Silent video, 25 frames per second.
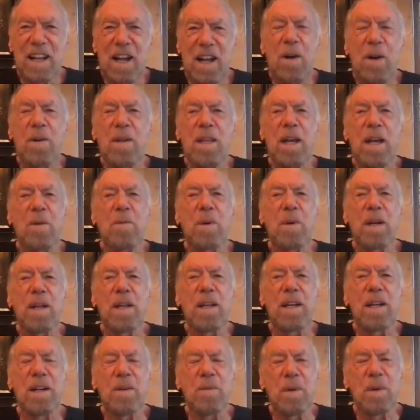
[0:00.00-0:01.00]
Oh yeah,
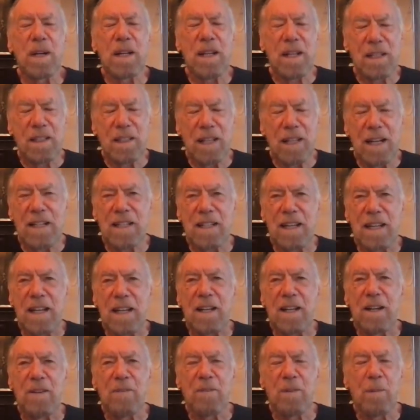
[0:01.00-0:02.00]
we're uh, we're
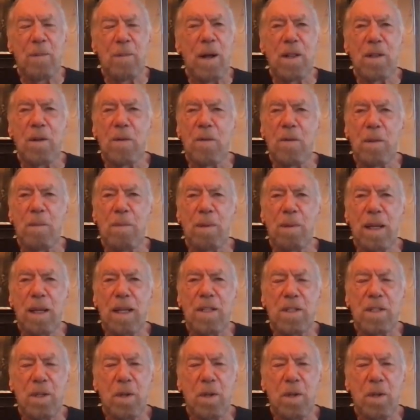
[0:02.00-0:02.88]
collecting uh, from all over the place.